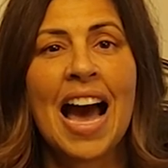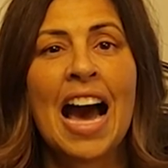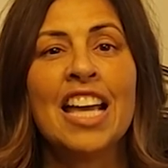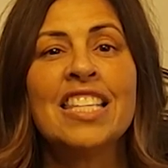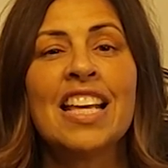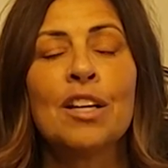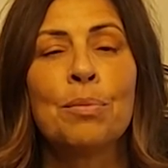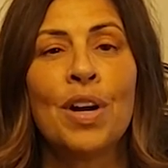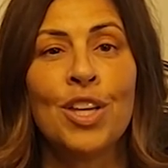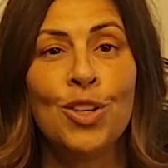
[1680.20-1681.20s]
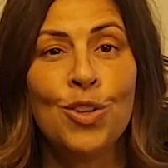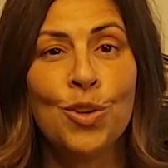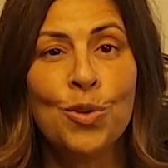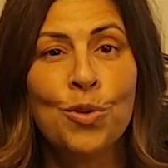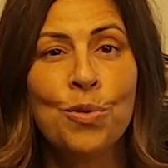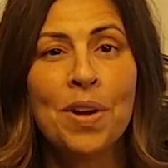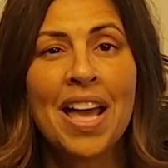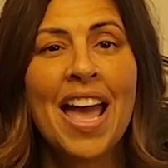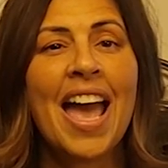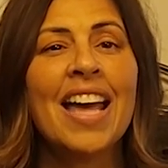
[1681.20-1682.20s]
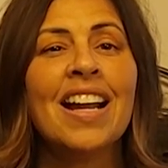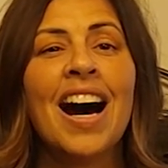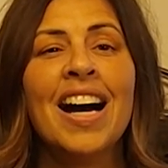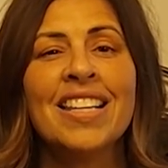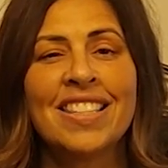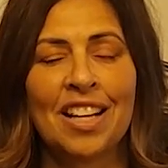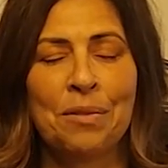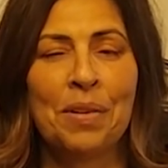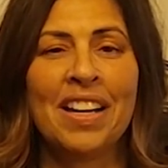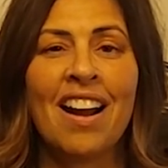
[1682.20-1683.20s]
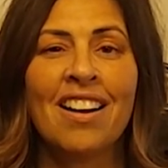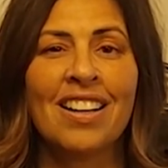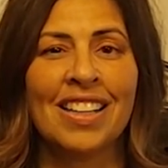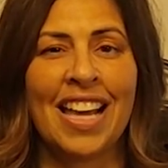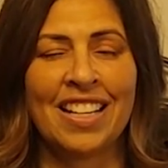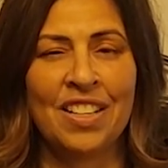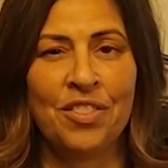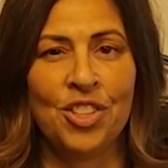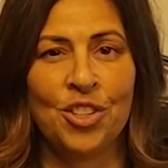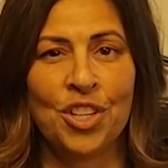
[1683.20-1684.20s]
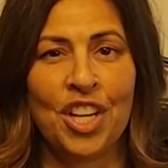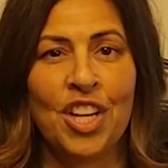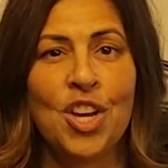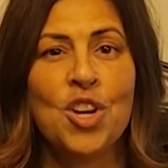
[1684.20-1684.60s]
I celebrate you, and I celebrate our collective journey